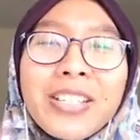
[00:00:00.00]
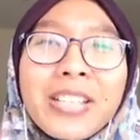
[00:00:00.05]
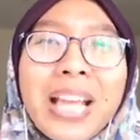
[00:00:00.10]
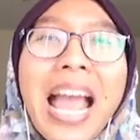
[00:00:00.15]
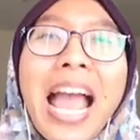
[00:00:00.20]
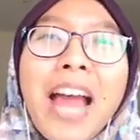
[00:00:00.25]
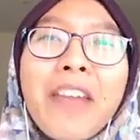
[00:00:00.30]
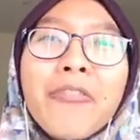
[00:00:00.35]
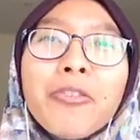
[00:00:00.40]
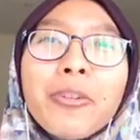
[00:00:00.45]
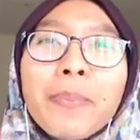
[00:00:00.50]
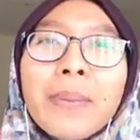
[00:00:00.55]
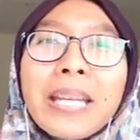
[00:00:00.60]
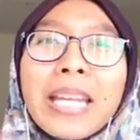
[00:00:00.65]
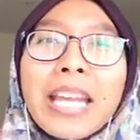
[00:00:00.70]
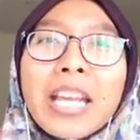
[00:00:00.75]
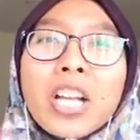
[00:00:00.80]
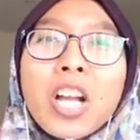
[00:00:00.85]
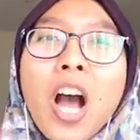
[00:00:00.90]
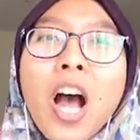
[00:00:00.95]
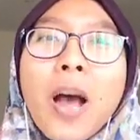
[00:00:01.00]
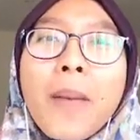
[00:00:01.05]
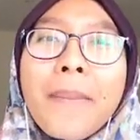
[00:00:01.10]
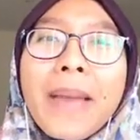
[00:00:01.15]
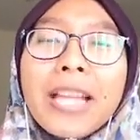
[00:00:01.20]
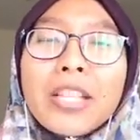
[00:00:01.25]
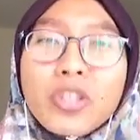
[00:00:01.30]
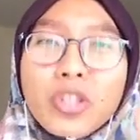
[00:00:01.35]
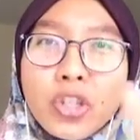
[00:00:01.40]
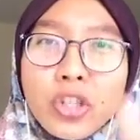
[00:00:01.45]
So everybody,
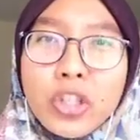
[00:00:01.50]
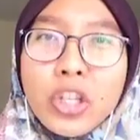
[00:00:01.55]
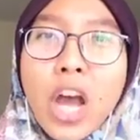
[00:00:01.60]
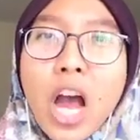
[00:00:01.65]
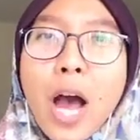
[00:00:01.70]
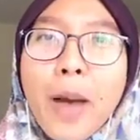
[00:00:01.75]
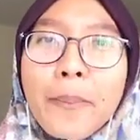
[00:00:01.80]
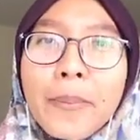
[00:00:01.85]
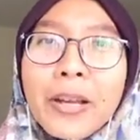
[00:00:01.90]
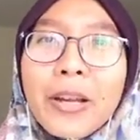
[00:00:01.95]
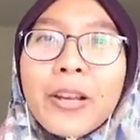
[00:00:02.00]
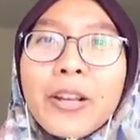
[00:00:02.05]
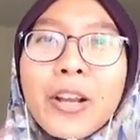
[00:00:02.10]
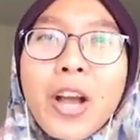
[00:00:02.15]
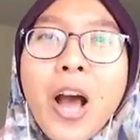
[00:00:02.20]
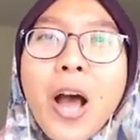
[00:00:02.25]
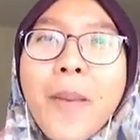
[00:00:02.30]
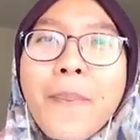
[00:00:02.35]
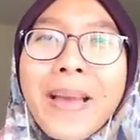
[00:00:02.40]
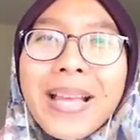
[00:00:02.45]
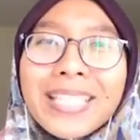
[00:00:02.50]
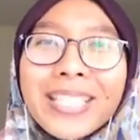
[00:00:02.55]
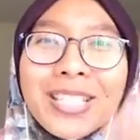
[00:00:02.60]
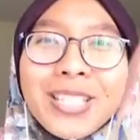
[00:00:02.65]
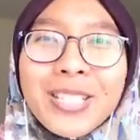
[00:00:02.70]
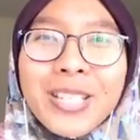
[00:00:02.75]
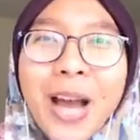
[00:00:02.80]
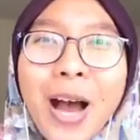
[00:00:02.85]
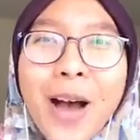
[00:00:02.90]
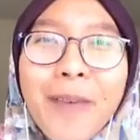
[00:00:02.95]
comment stop. Comment
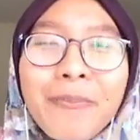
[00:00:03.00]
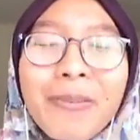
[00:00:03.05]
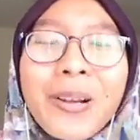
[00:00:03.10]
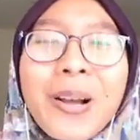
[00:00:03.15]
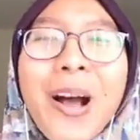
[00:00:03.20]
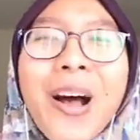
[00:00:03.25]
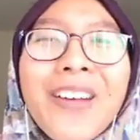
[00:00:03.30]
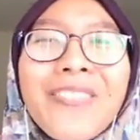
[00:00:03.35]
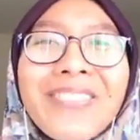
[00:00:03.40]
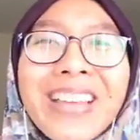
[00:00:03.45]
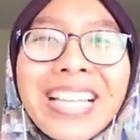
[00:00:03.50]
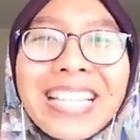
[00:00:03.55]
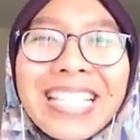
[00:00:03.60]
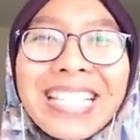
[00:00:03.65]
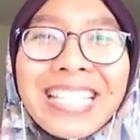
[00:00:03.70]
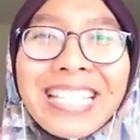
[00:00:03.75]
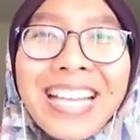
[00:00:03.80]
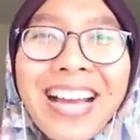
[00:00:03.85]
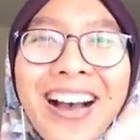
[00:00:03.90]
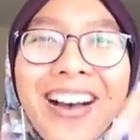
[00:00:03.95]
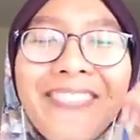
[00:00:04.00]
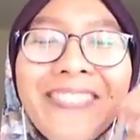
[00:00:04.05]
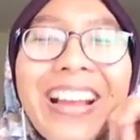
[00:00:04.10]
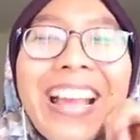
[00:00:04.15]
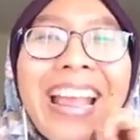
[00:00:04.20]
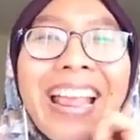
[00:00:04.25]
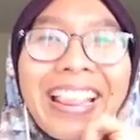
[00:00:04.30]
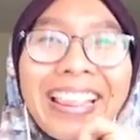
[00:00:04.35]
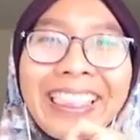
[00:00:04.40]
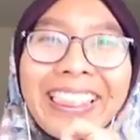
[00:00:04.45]
stop. Comment stop.
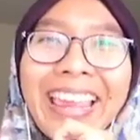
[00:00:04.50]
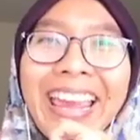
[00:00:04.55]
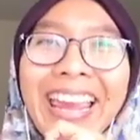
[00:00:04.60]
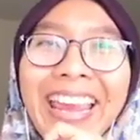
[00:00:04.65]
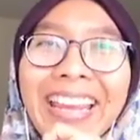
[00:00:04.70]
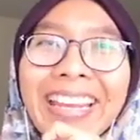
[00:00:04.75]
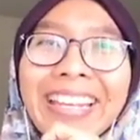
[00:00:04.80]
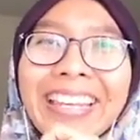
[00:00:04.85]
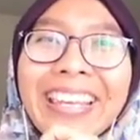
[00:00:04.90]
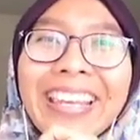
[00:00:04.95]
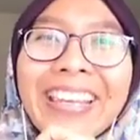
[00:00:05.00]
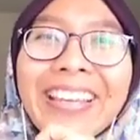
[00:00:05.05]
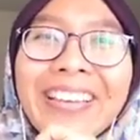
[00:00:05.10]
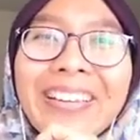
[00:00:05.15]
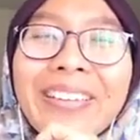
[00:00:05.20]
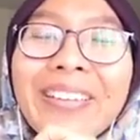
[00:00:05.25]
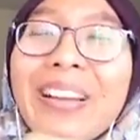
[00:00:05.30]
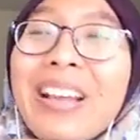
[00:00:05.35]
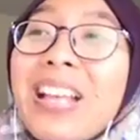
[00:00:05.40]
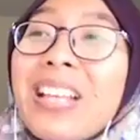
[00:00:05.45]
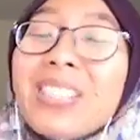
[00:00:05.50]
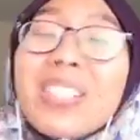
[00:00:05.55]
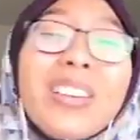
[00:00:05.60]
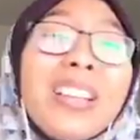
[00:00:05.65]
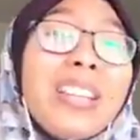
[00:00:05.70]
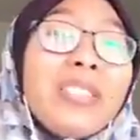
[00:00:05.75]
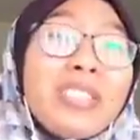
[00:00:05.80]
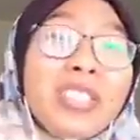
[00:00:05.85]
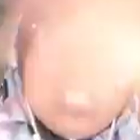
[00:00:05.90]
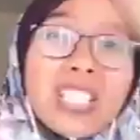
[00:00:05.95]
Thank you.
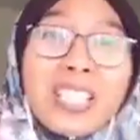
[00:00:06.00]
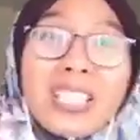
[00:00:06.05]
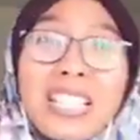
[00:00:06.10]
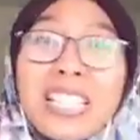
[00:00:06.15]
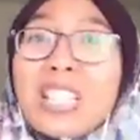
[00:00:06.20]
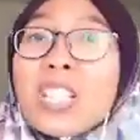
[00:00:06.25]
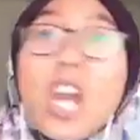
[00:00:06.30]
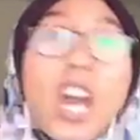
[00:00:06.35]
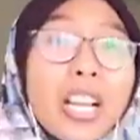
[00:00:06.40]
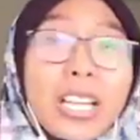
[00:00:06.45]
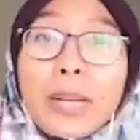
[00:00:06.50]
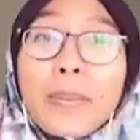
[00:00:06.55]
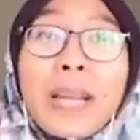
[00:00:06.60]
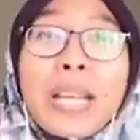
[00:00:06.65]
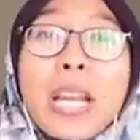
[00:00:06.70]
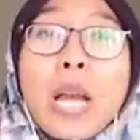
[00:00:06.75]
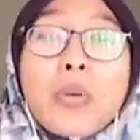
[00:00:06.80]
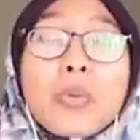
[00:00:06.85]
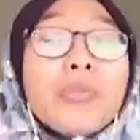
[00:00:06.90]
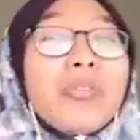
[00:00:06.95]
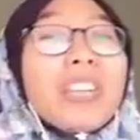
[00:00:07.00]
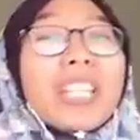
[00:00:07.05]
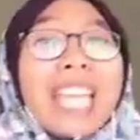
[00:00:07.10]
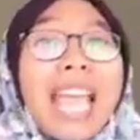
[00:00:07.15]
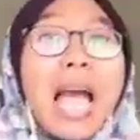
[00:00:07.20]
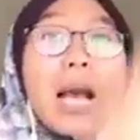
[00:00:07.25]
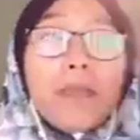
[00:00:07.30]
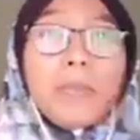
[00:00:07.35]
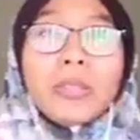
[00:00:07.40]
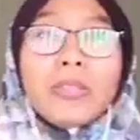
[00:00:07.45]
So it's not going to be in our
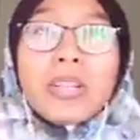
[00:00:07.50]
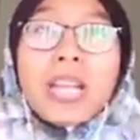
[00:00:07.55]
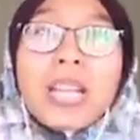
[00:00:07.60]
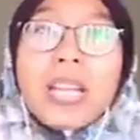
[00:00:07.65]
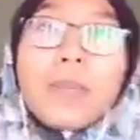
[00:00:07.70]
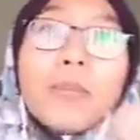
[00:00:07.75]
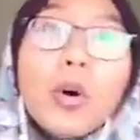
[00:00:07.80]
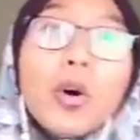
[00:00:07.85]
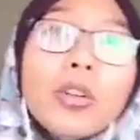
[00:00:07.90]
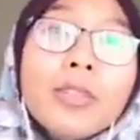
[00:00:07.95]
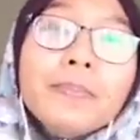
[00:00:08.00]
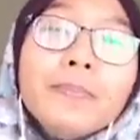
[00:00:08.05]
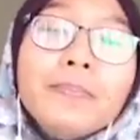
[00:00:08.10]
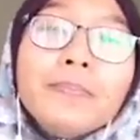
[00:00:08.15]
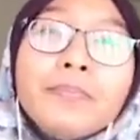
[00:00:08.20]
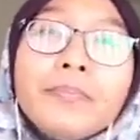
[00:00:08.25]
vocabulary anymore.